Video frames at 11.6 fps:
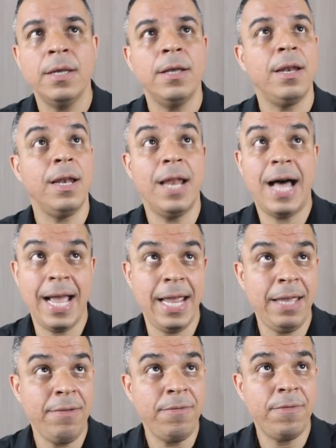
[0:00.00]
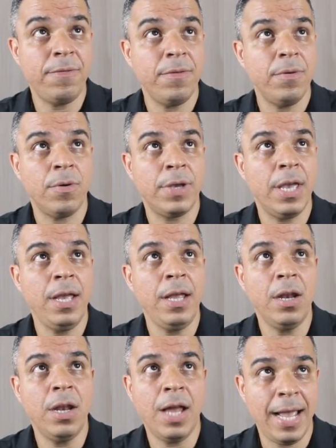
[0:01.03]
live, okay,
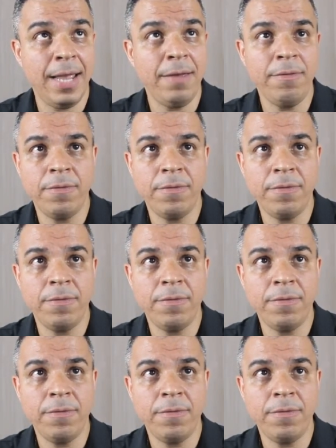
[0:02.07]
live,